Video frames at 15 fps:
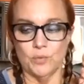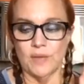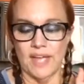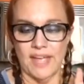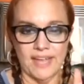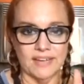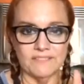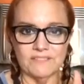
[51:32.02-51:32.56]
You
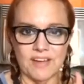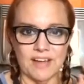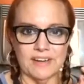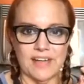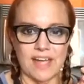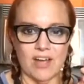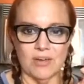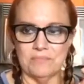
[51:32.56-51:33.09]
can
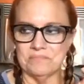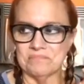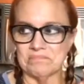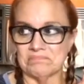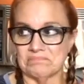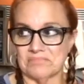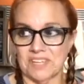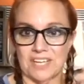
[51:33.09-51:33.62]
find out,
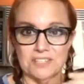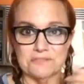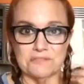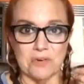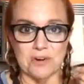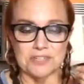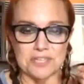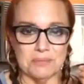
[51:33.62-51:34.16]
as
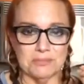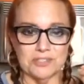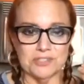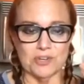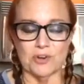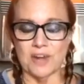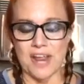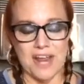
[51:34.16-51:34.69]
far as I'm
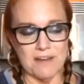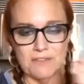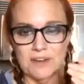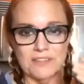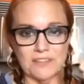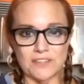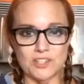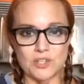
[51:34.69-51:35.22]
concerned,
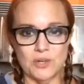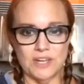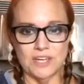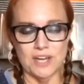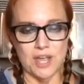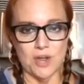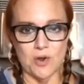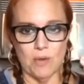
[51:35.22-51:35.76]
everything that you
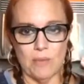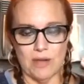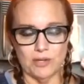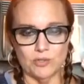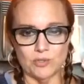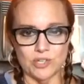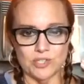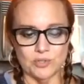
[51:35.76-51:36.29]
need to know
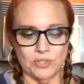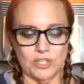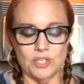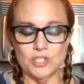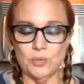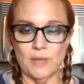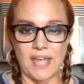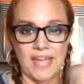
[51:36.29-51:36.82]
about nutritional
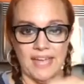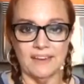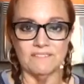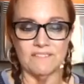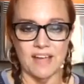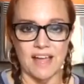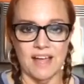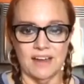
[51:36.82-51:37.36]
yeast you
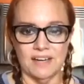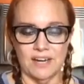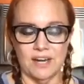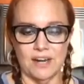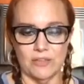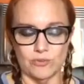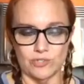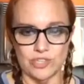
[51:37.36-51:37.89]
can find
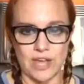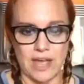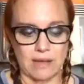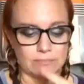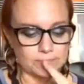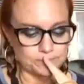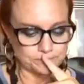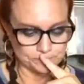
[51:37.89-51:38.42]
in another
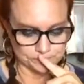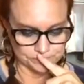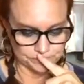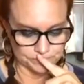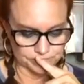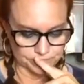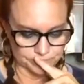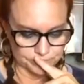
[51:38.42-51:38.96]
chat.
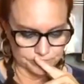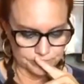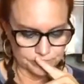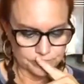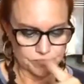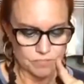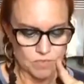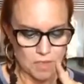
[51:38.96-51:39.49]

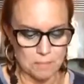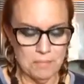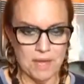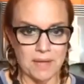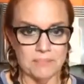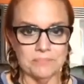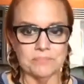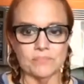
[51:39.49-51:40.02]

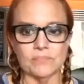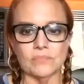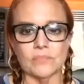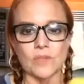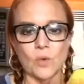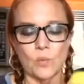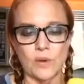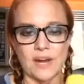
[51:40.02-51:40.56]
But
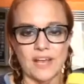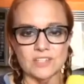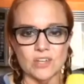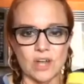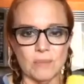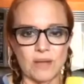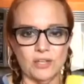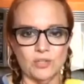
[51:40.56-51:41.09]
when I
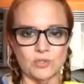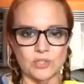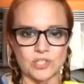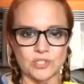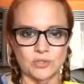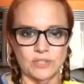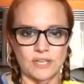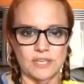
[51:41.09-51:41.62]
talk about
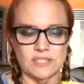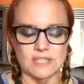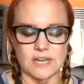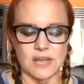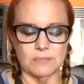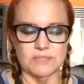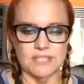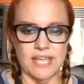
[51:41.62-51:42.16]
nutritional yeast
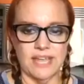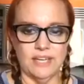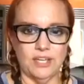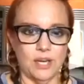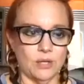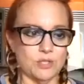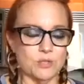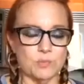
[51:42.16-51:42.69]
and I'm
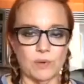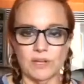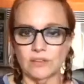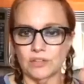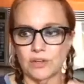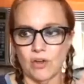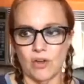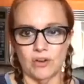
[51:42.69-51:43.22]
saying, you know,
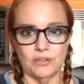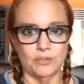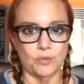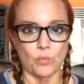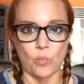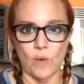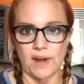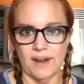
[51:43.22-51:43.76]
sprinkle it
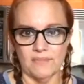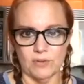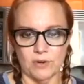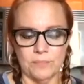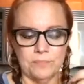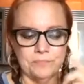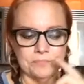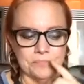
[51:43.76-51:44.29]
on
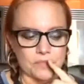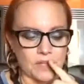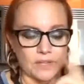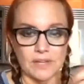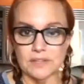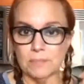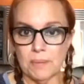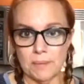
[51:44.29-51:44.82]
whatever,
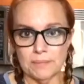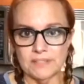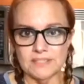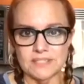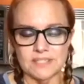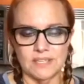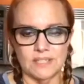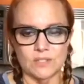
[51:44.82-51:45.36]
like the
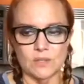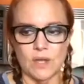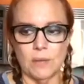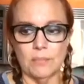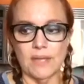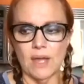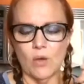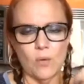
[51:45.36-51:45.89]
pumpkin seeds,
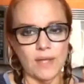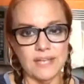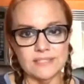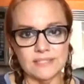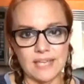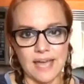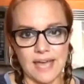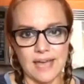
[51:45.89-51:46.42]
um, oh,
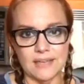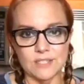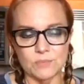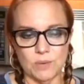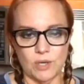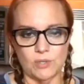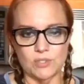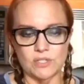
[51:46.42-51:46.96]
Casey
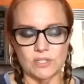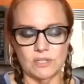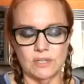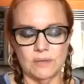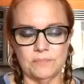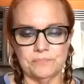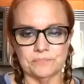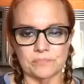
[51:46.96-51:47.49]
has
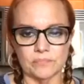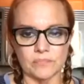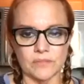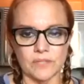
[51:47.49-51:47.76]
posted